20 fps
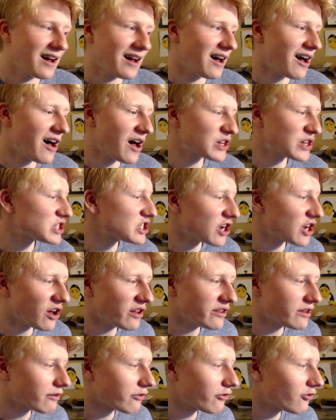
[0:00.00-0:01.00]
I'll see y'all
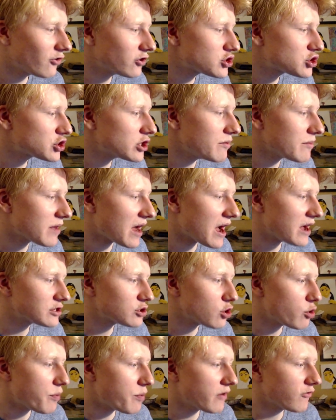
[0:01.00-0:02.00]
in the next video stream, guys.
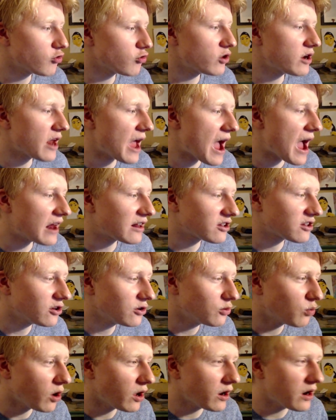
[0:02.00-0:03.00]
Hope everyone had a
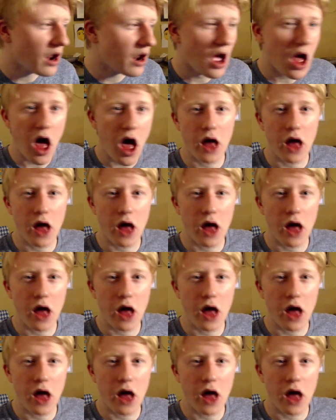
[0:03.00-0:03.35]
good one.